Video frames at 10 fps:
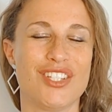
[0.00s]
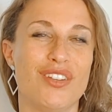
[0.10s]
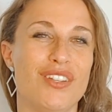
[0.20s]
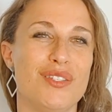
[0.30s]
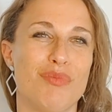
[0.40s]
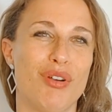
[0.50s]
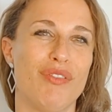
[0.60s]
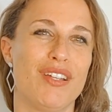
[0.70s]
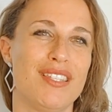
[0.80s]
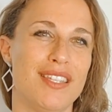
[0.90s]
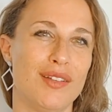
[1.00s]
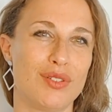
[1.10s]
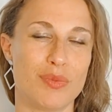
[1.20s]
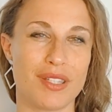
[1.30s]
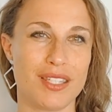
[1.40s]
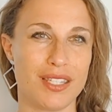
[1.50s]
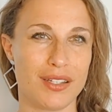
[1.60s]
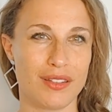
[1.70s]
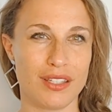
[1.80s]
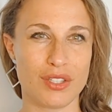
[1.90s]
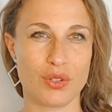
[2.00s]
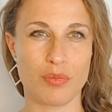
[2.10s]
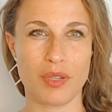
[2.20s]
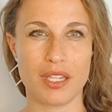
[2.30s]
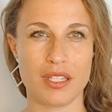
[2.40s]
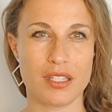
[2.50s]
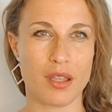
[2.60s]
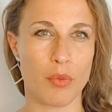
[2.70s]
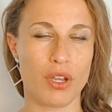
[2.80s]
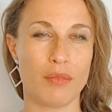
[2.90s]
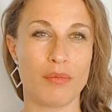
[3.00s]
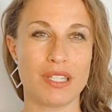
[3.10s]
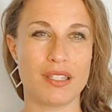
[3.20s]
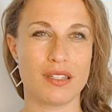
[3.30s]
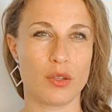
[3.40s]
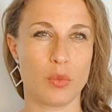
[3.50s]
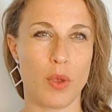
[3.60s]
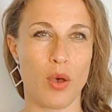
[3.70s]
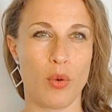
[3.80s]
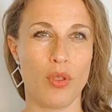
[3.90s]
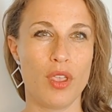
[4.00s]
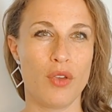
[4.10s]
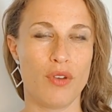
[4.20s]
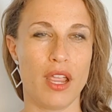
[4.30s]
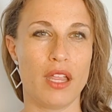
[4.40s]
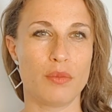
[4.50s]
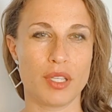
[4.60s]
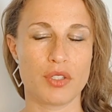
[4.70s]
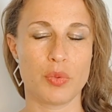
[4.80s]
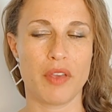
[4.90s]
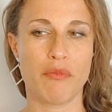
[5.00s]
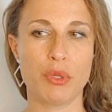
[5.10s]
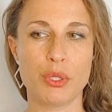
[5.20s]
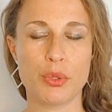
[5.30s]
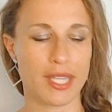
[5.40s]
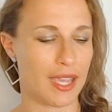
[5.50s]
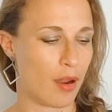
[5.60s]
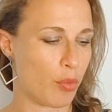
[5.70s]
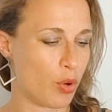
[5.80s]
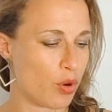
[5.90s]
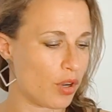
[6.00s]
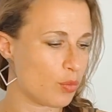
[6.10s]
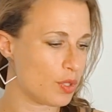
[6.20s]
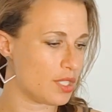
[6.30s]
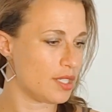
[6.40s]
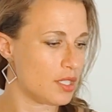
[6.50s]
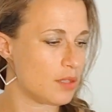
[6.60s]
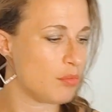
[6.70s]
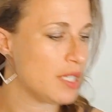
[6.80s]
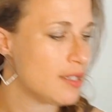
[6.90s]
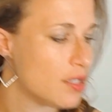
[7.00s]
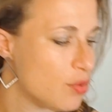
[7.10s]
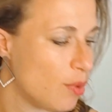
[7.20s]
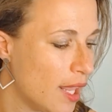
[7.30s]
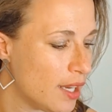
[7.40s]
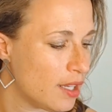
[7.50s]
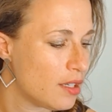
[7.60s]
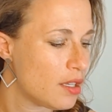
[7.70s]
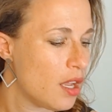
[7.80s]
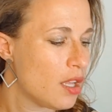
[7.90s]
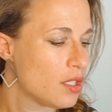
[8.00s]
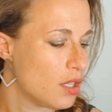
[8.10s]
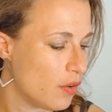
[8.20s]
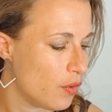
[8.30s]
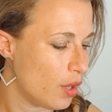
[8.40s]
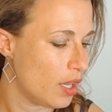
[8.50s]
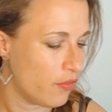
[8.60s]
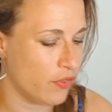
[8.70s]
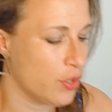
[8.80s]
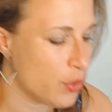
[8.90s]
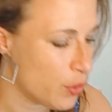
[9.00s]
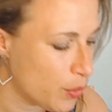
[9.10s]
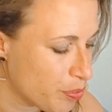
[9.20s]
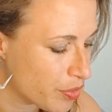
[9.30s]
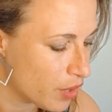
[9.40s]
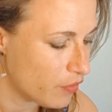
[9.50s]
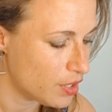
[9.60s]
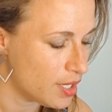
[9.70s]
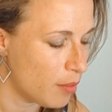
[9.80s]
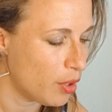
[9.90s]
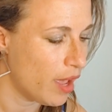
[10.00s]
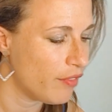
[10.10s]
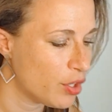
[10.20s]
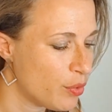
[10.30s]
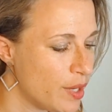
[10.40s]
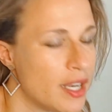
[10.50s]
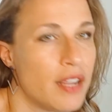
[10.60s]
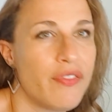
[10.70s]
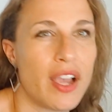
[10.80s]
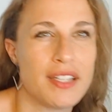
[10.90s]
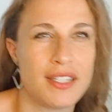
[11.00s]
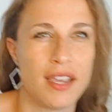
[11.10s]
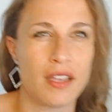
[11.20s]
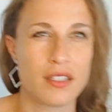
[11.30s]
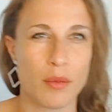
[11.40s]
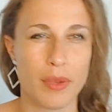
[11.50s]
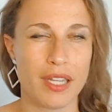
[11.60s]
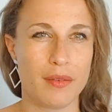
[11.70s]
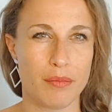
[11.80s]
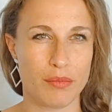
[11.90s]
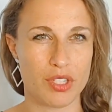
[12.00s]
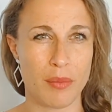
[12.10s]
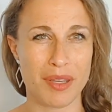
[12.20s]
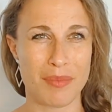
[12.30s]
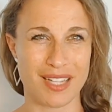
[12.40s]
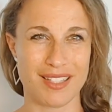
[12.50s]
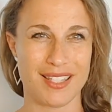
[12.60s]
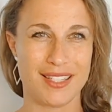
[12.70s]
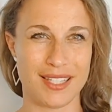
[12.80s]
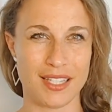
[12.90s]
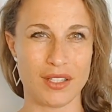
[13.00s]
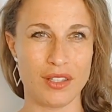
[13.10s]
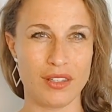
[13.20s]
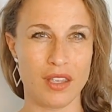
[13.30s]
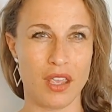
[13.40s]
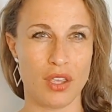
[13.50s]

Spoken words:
So this is more for the singles, but still, this could be someone in business as well, right? Because we have Pluto in Capricorn, which is business related. So if you, for example, have a creative idea, somebody might steal